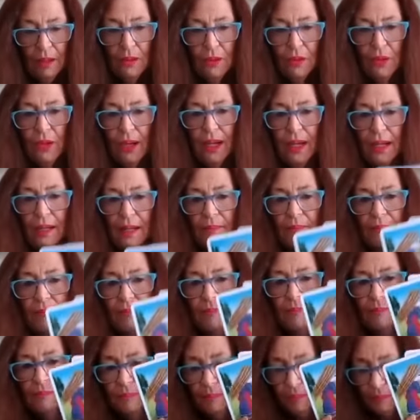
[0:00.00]
Okay.
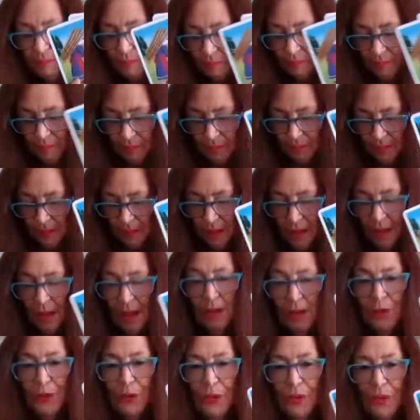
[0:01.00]

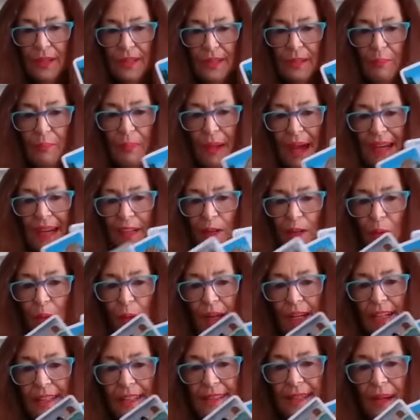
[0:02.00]
I'll do this
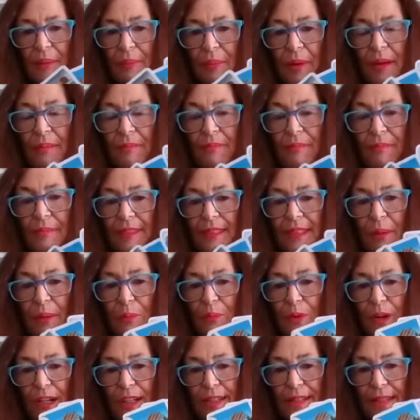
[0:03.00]
manually.
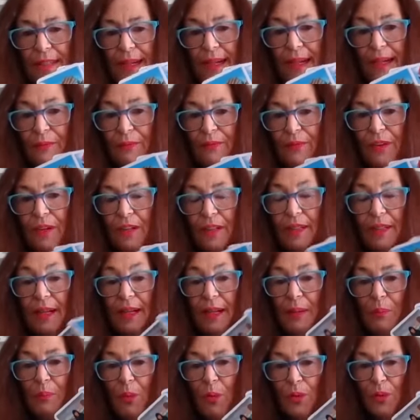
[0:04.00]
Some readers are
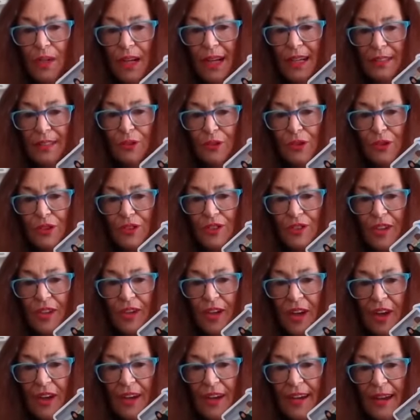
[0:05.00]
infinitely more dexterous
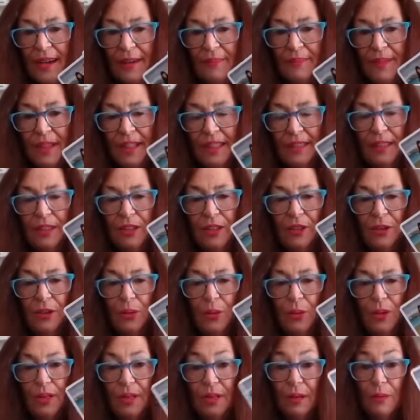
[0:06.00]
than I am and can
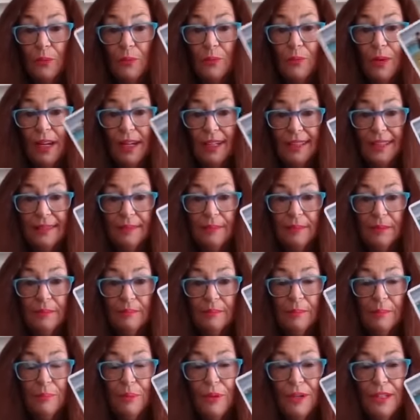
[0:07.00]
do it in a really
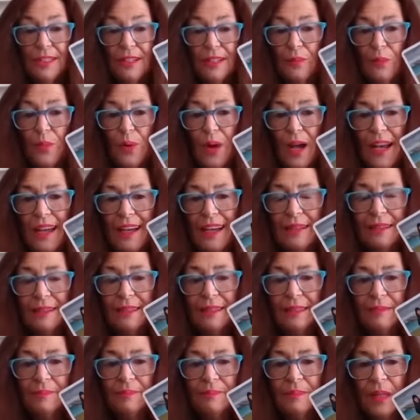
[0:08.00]
impressive way.
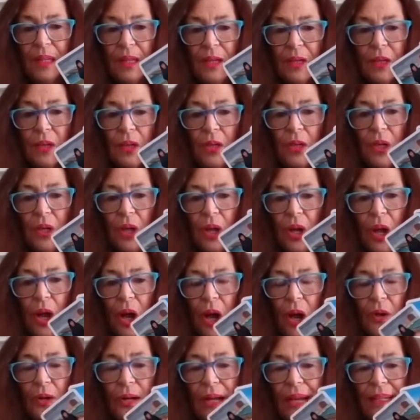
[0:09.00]

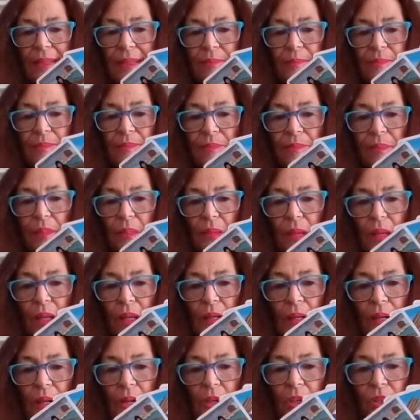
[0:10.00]
Okay.
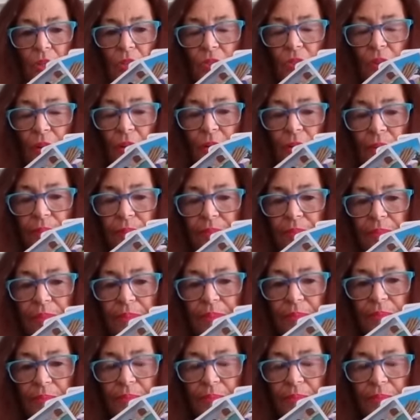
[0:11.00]
So